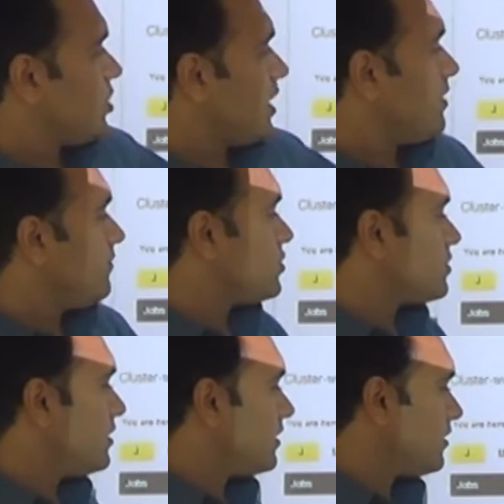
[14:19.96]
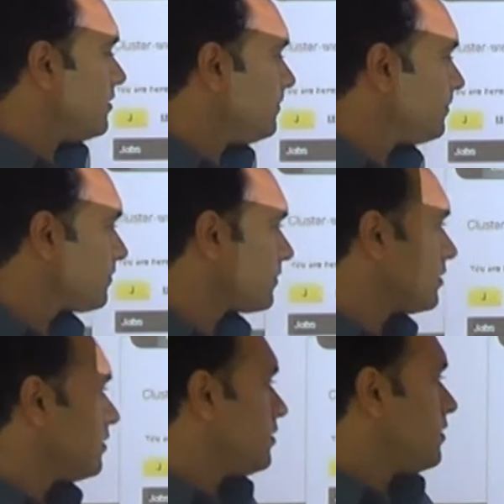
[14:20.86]
chain which is written
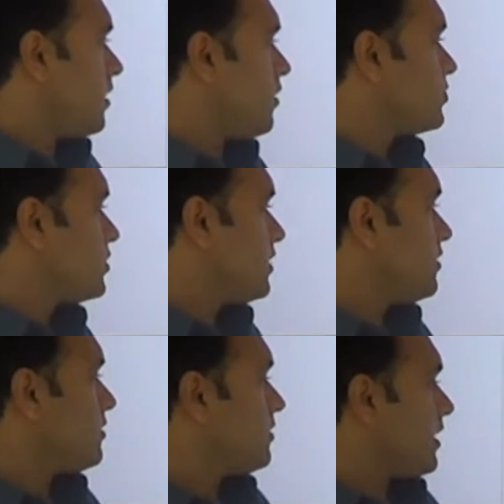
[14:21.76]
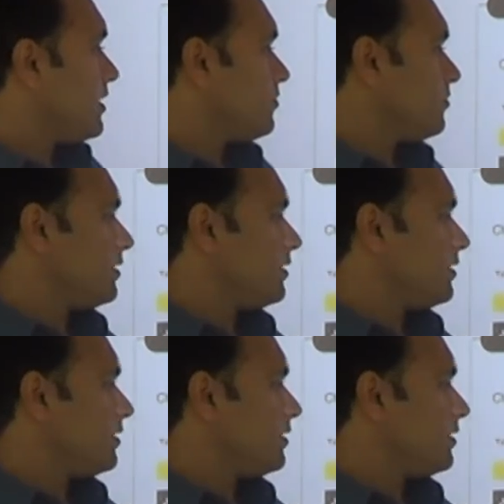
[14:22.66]
out here, right,